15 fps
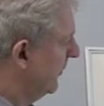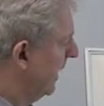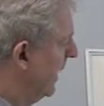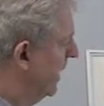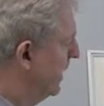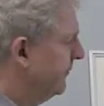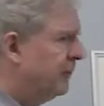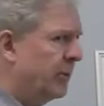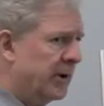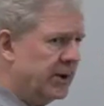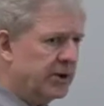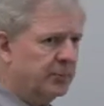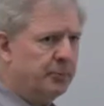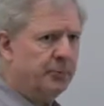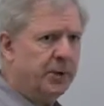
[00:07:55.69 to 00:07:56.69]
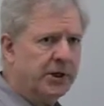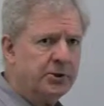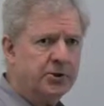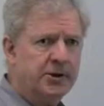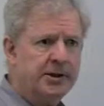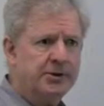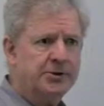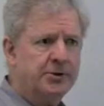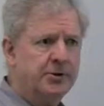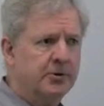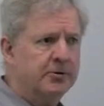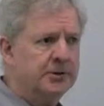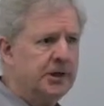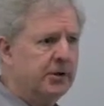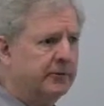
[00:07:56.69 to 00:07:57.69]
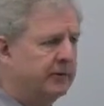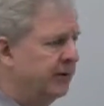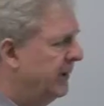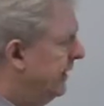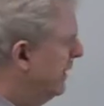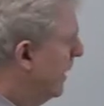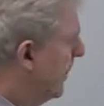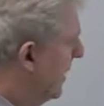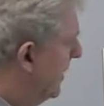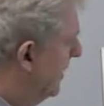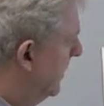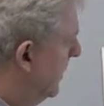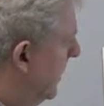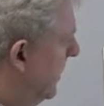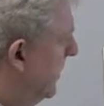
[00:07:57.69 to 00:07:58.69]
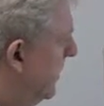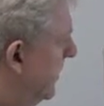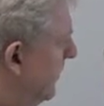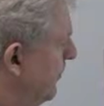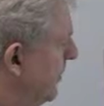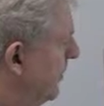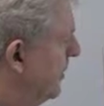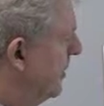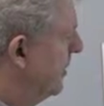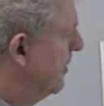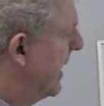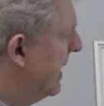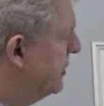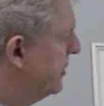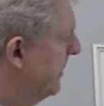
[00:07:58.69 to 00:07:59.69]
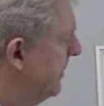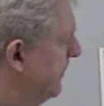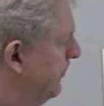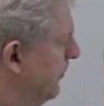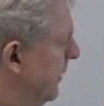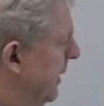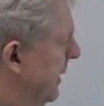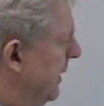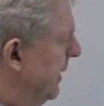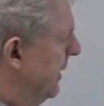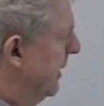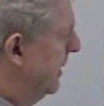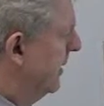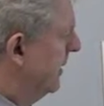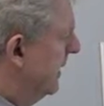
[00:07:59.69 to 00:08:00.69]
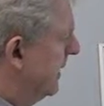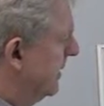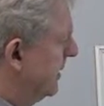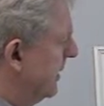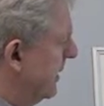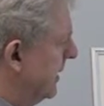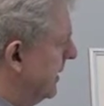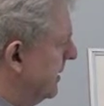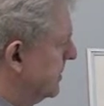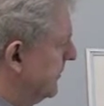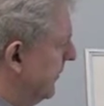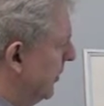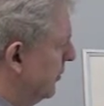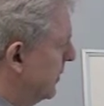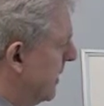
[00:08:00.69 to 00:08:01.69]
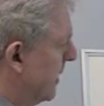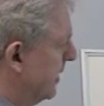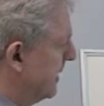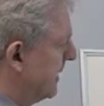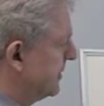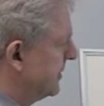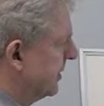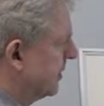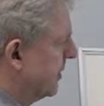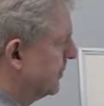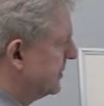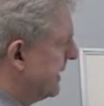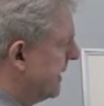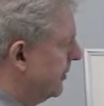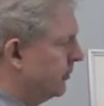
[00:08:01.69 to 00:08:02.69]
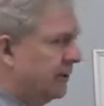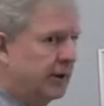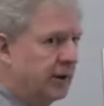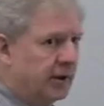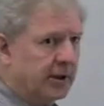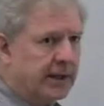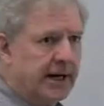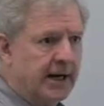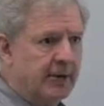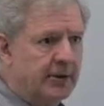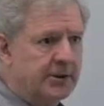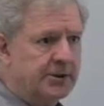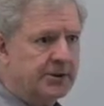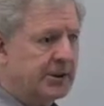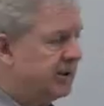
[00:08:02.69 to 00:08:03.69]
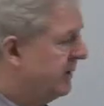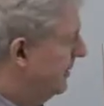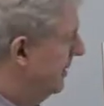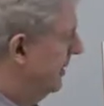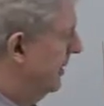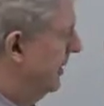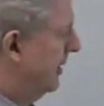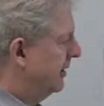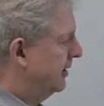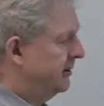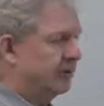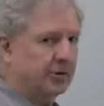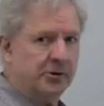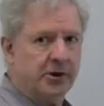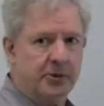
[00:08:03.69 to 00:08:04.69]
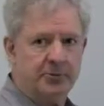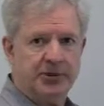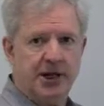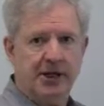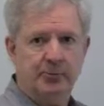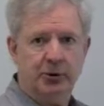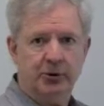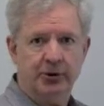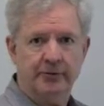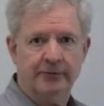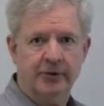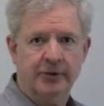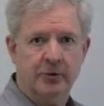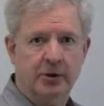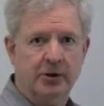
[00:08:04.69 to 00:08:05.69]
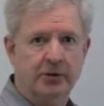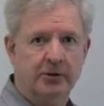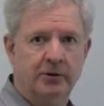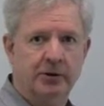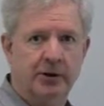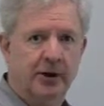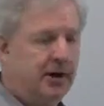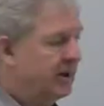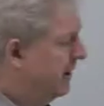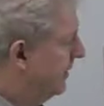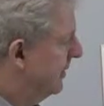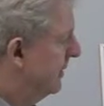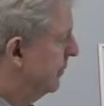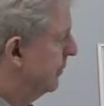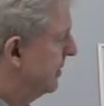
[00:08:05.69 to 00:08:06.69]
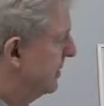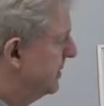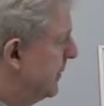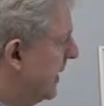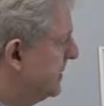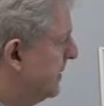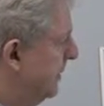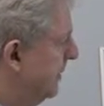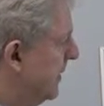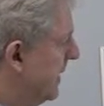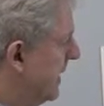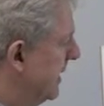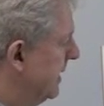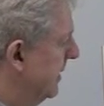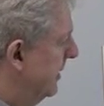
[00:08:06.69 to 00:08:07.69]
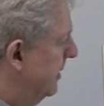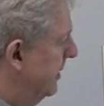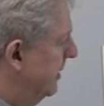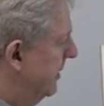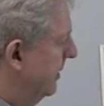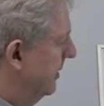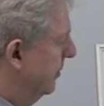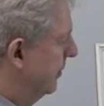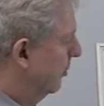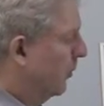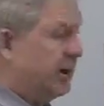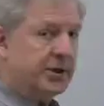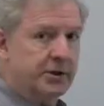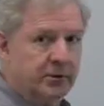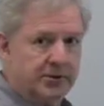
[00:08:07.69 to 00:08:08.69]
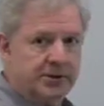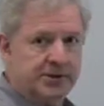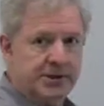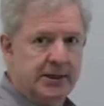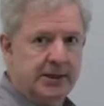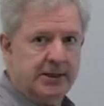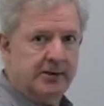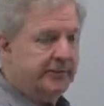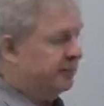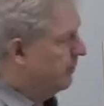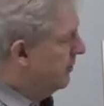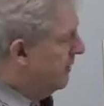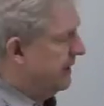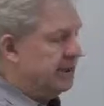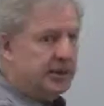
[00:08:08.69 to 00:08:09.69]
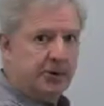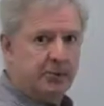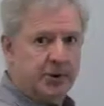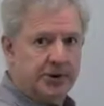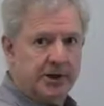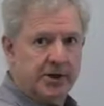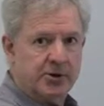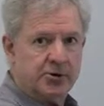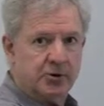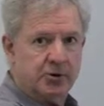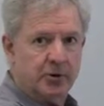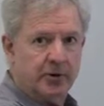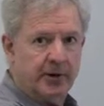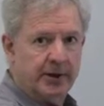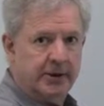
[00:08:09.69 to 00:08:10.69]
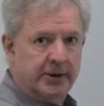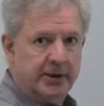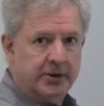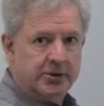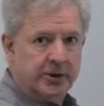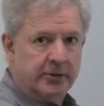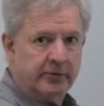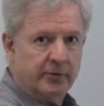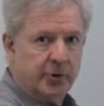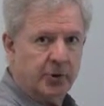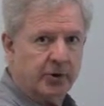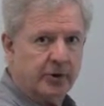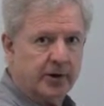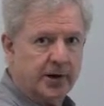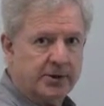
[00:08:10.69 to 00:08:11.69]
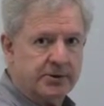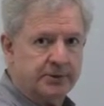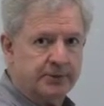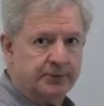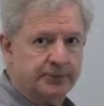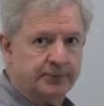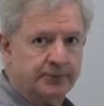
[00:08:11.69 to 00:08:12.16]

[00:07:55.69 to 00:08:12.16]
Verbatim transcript: Now, if you want to picture this to yourself, uh, you can imagine that, that each photon as it comes out carries a, a lookup table, if you will, that will specify what you'll see for any potential orientation of a polarizer.